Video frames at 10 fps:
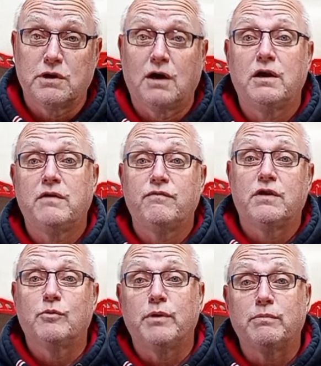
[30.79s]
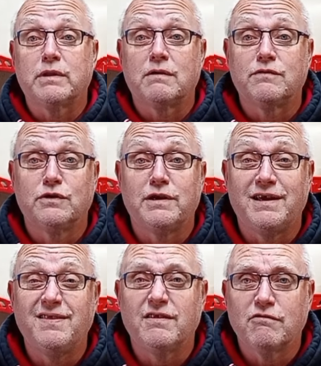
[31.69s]
I even know people that have done it
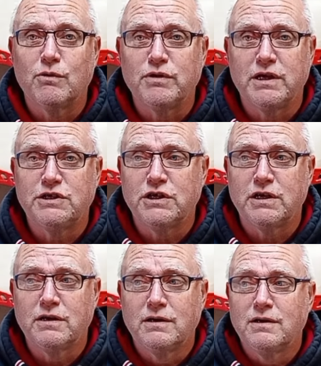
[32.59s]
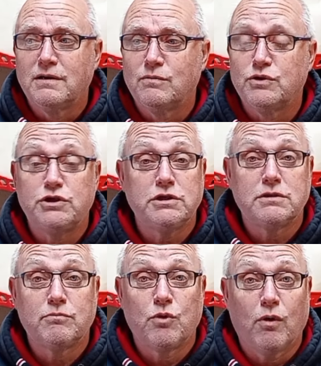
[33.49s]
in their own kitchen, which is
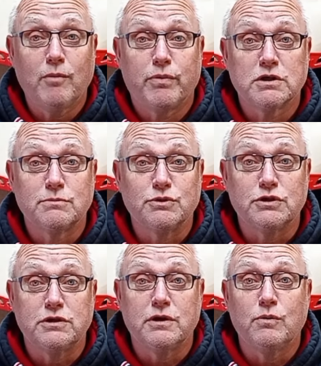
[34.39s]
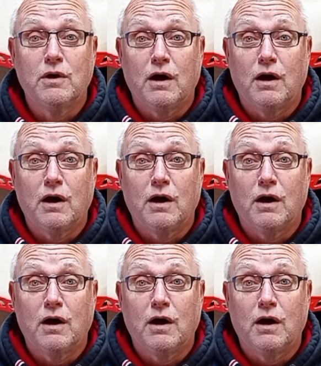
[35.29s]
quite possible to do.